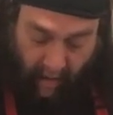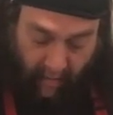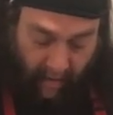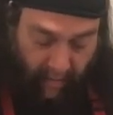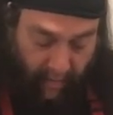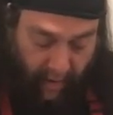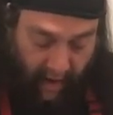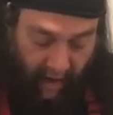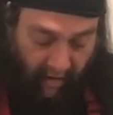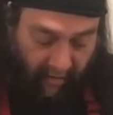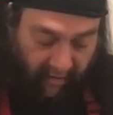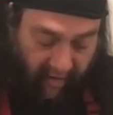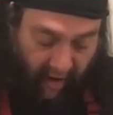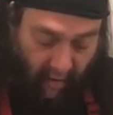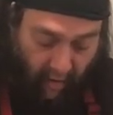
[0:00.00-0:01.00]
I'll put in a
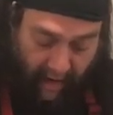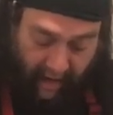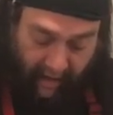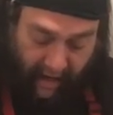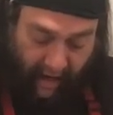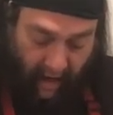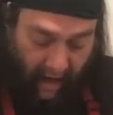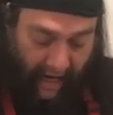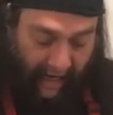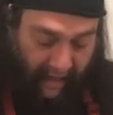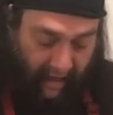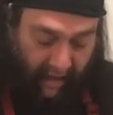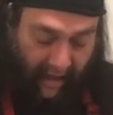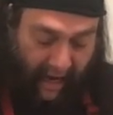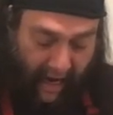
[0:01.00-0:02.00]
few in there like
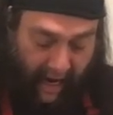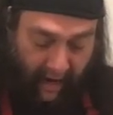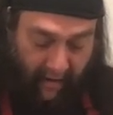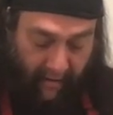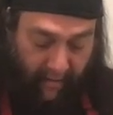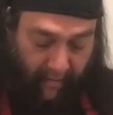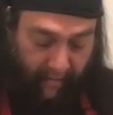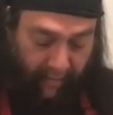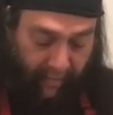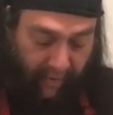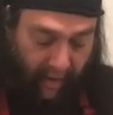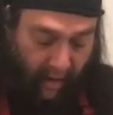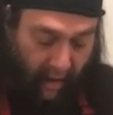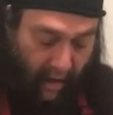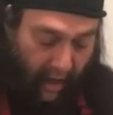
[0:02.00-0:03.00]
that.
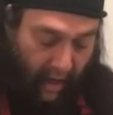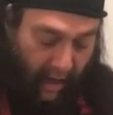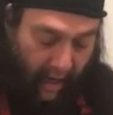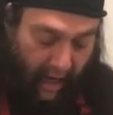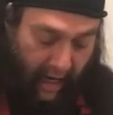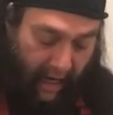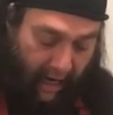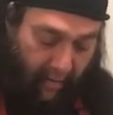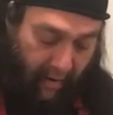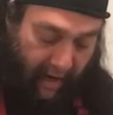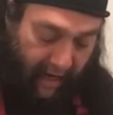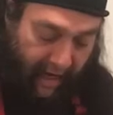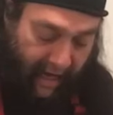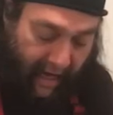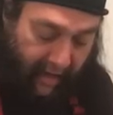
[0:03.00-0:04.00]
And I want
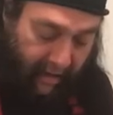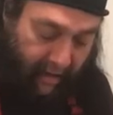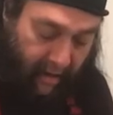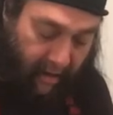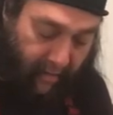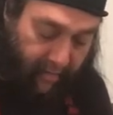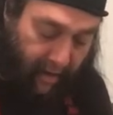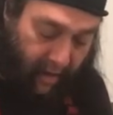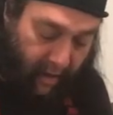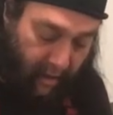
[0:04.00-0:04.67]
to get them